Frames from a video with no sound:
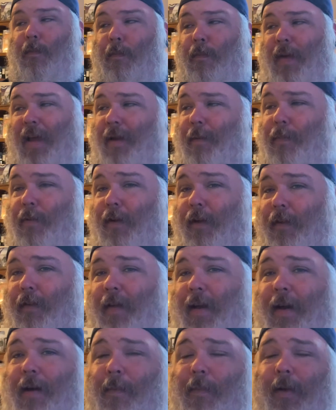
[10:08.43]
big books
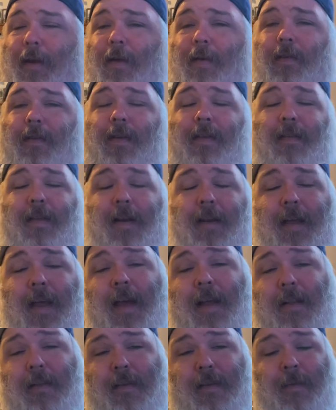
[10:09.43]
out, because he said he
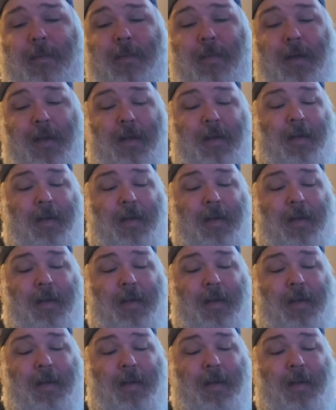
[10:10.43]
had some